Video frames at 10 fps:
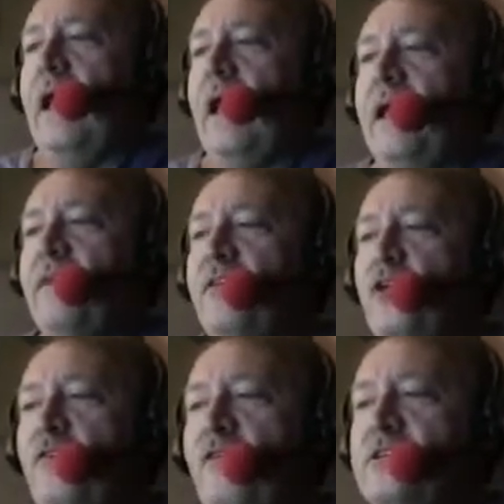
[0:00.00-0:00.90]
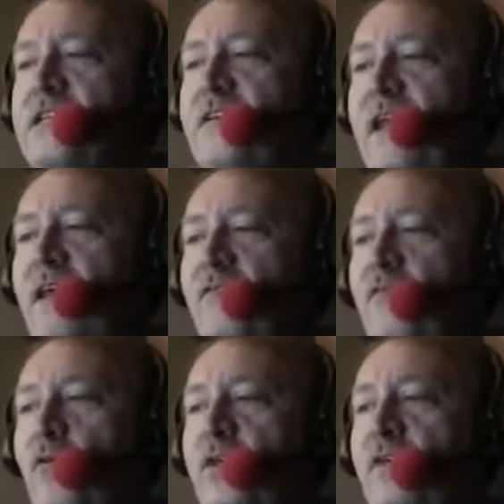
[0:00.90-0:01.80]
And the University of
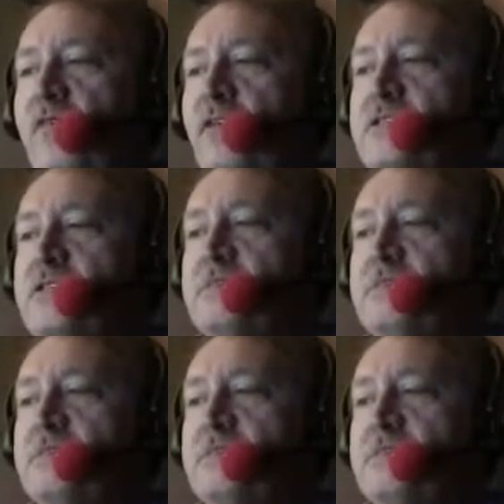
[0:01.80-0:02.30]
California versus